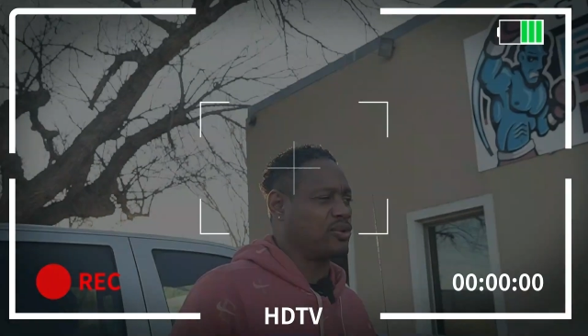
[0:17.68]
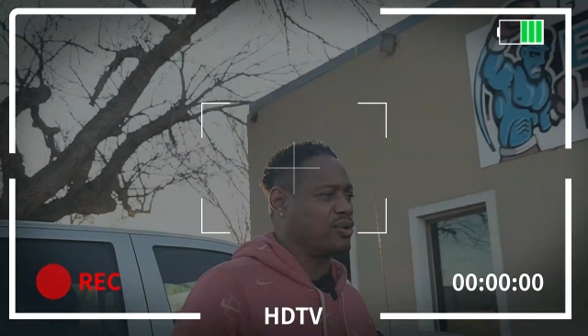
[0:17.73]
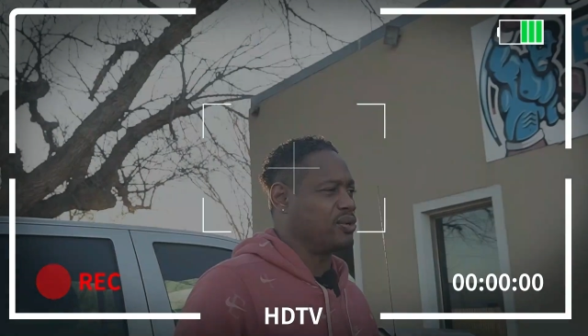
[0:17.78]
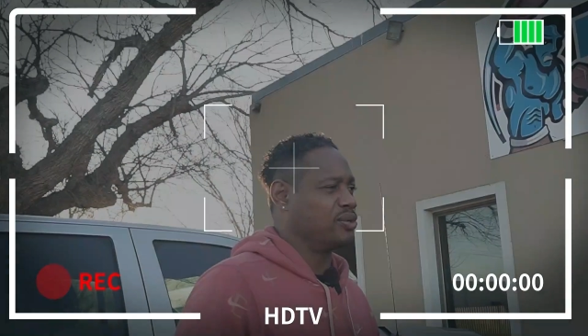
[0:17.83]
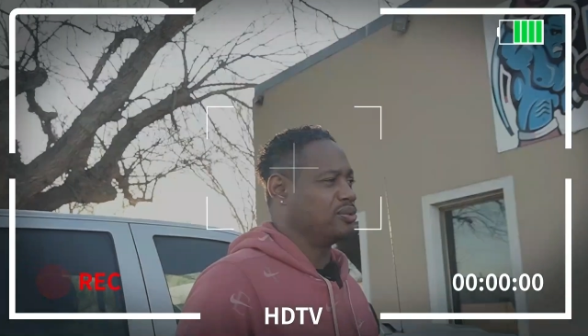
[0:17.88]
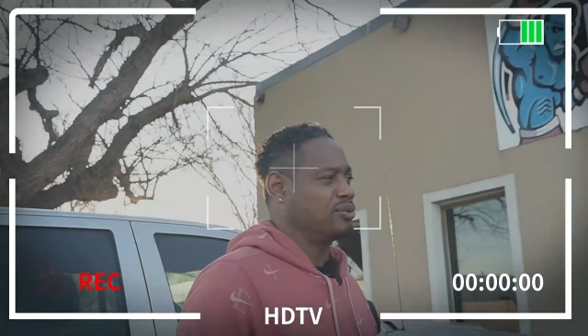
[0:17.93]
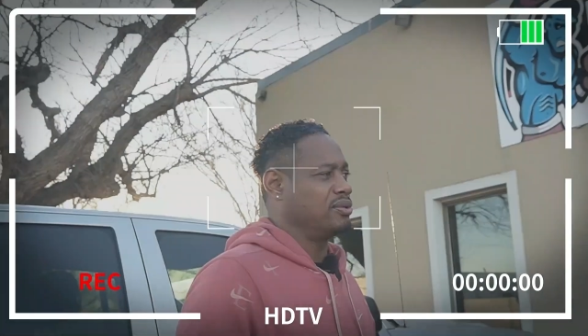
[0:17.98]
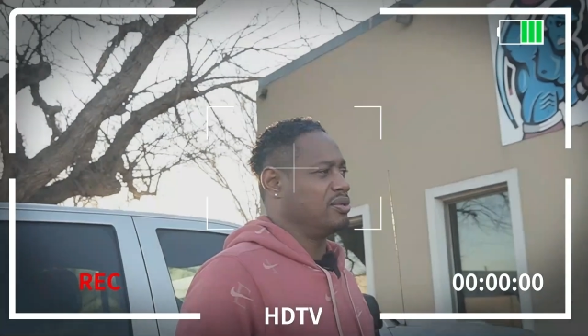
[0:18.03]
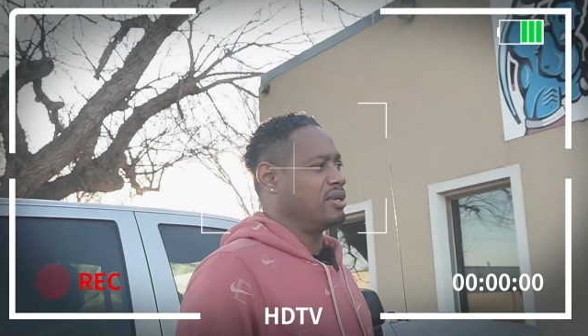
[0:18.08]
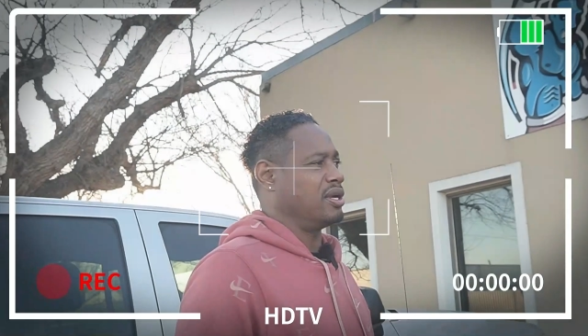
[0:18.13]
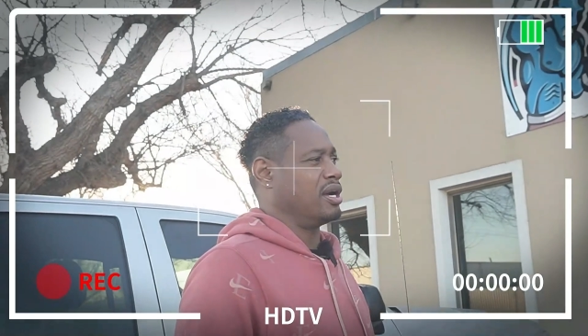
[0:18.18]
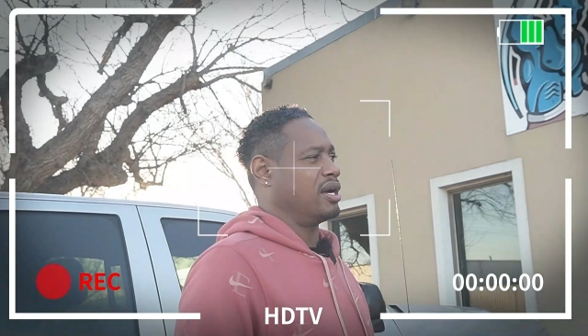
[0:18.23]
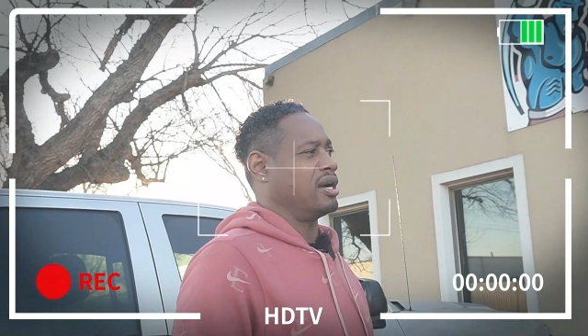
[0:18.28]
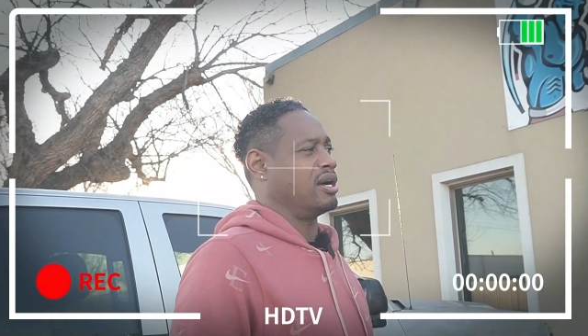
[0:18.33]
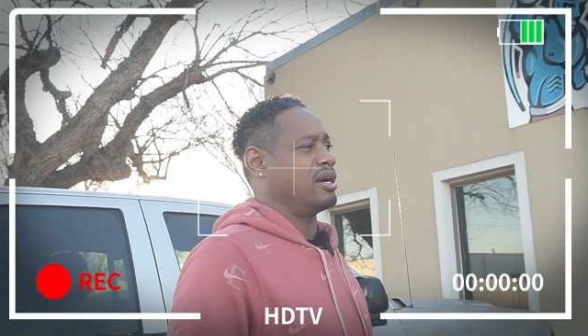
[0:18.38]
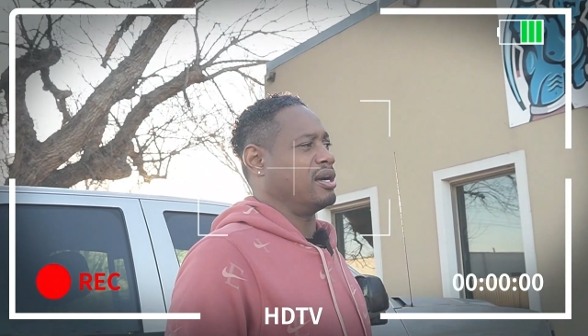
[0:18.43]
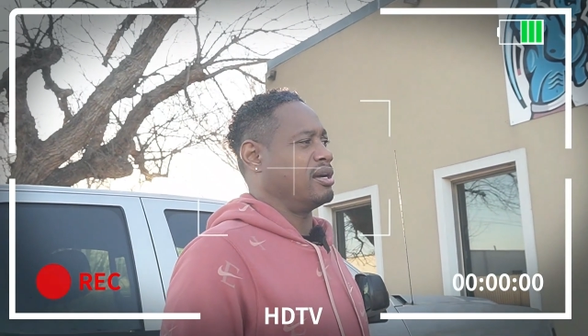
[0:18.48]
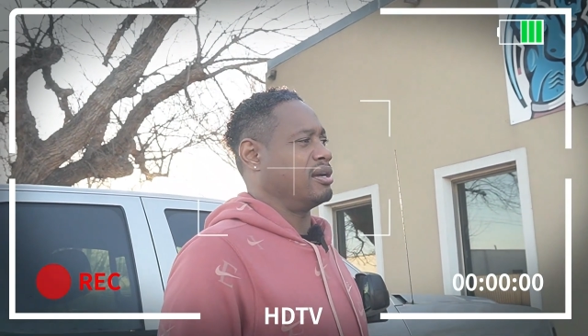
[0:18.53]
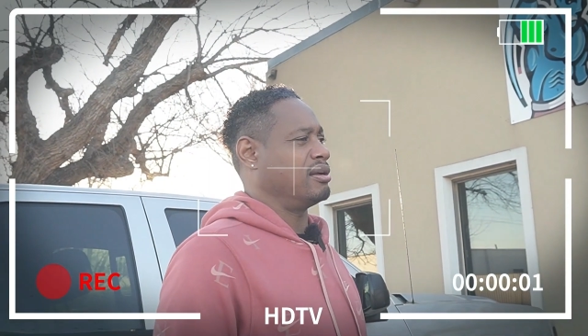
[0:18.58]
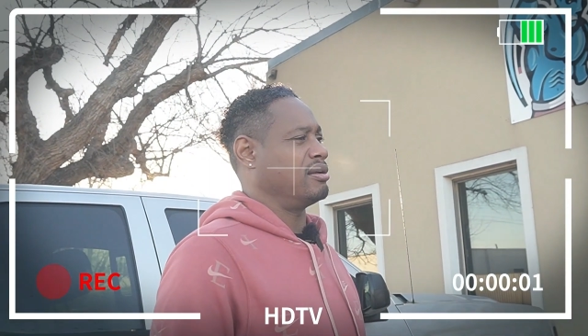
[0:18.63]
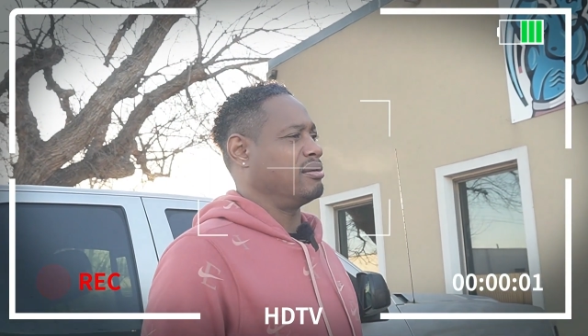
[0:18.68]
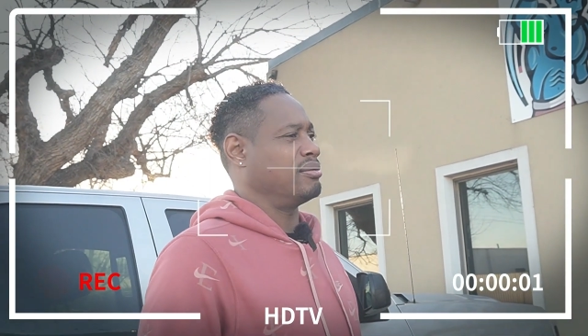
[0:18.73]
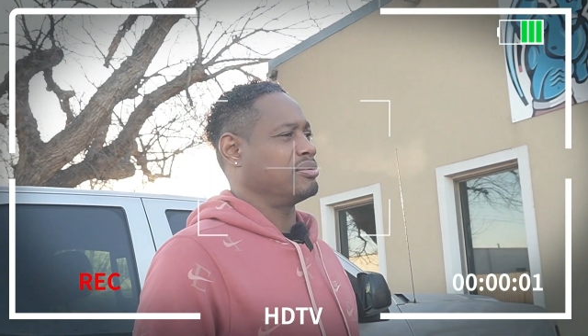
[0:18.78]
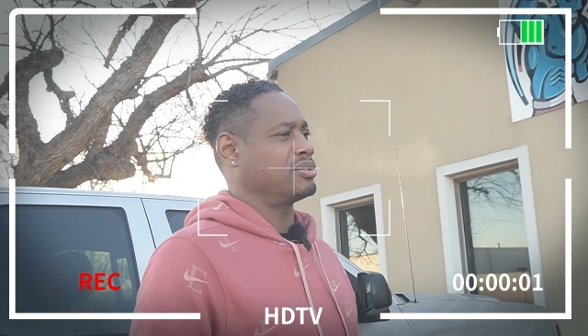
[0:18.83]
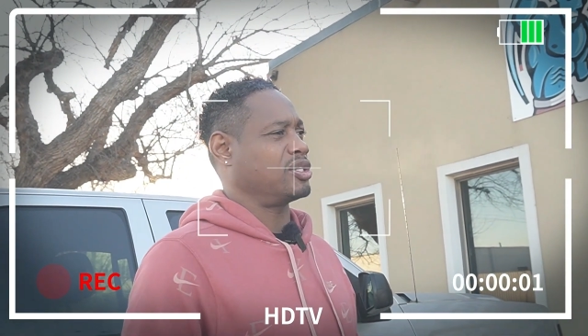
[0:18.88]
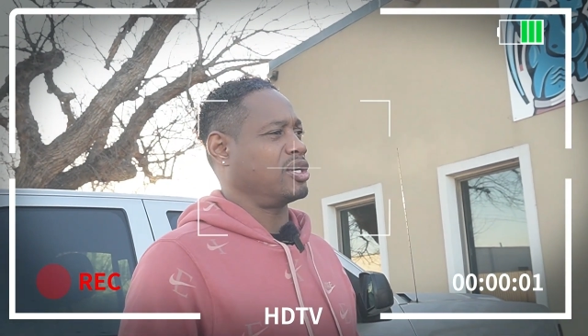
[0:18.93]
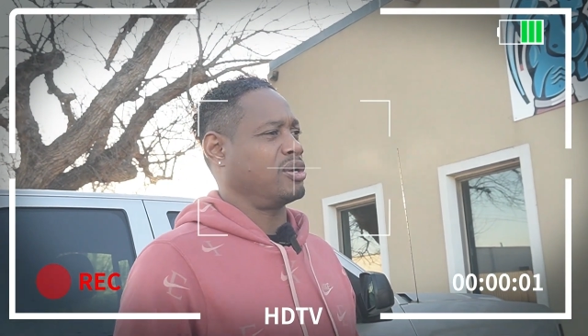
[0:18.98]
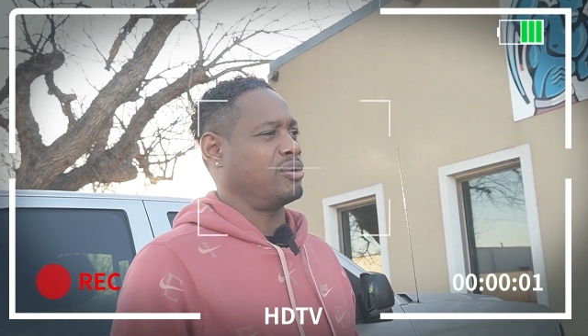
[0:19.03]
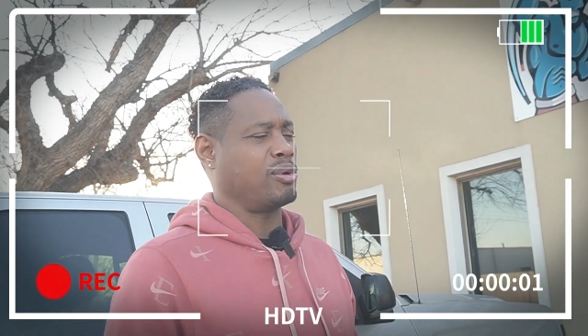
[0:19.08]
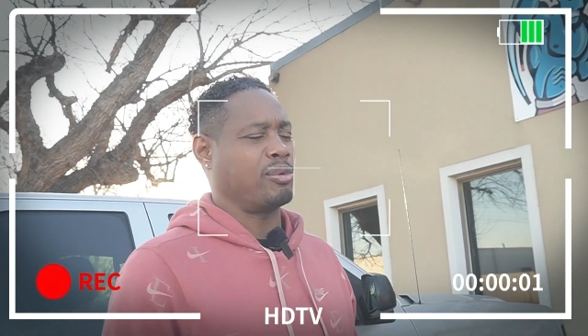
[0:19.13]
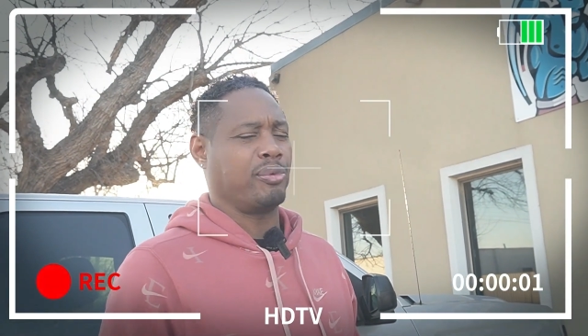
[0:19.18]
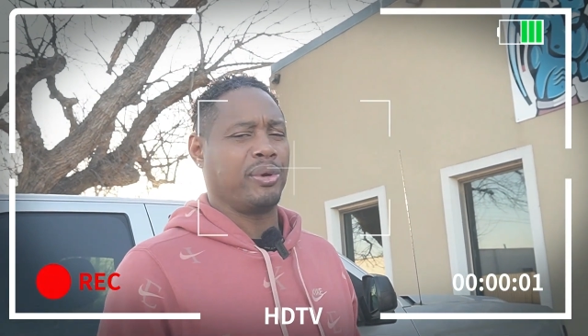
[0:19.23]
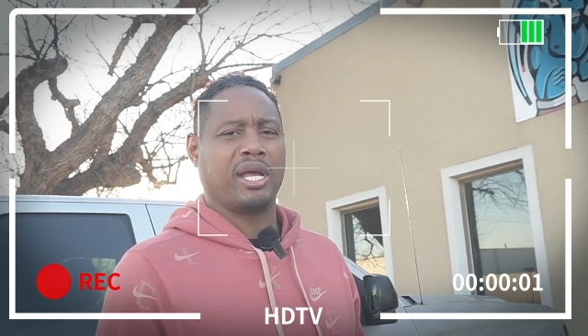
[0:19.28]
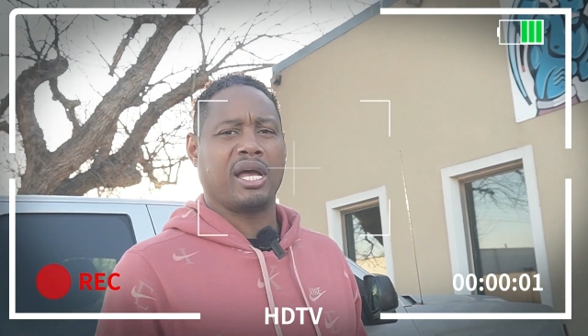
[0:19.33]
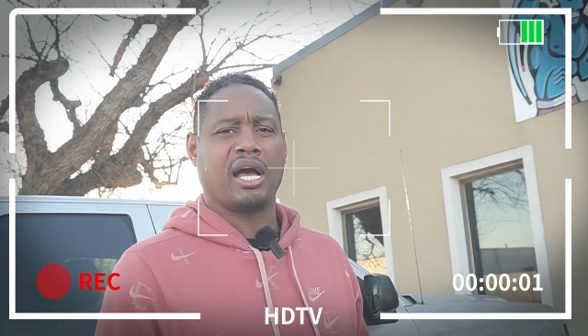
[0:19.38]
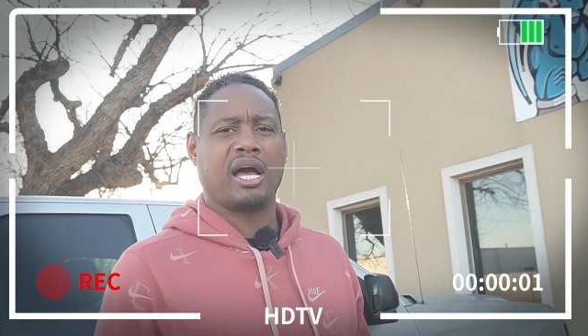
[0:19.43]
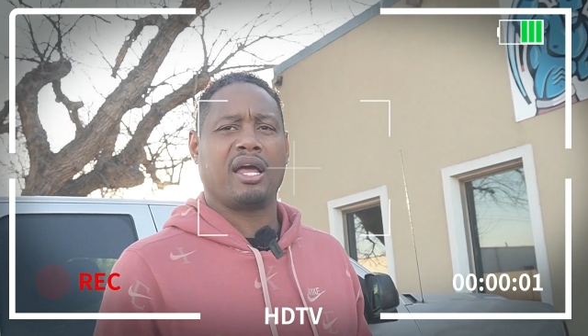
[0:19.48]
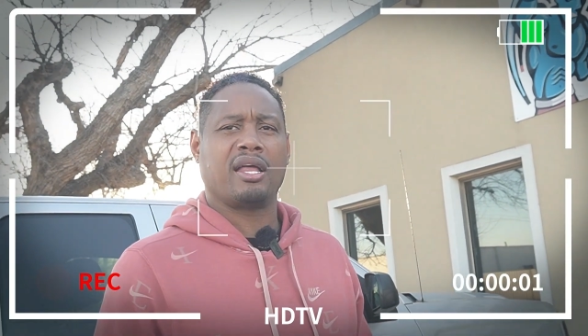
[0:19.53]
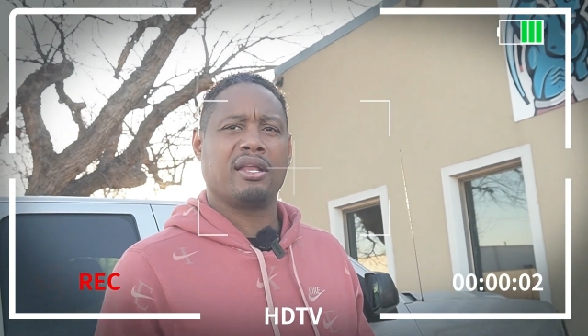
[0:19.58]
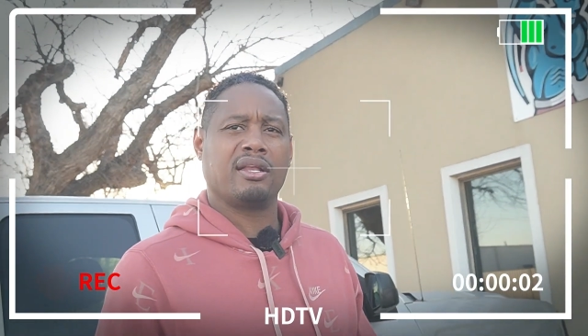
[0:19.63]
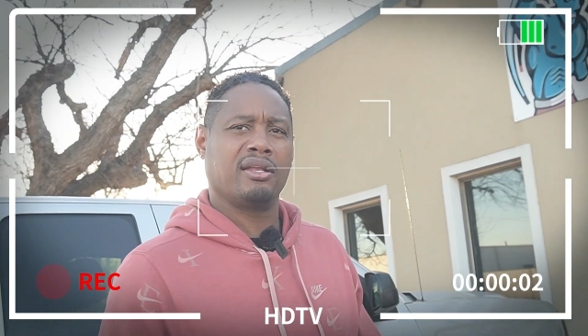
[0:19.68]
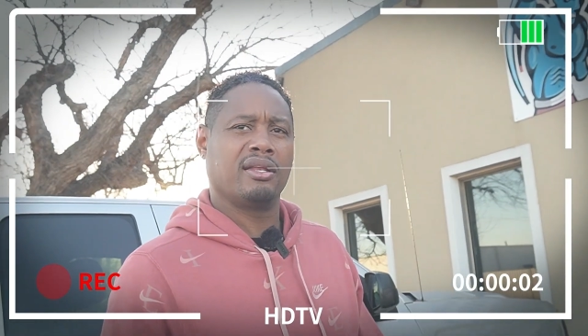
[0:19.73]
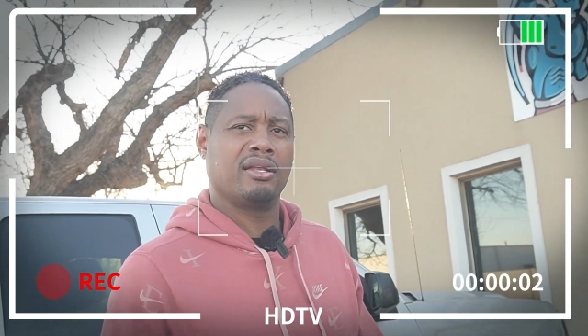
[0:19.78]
through, show you what we got,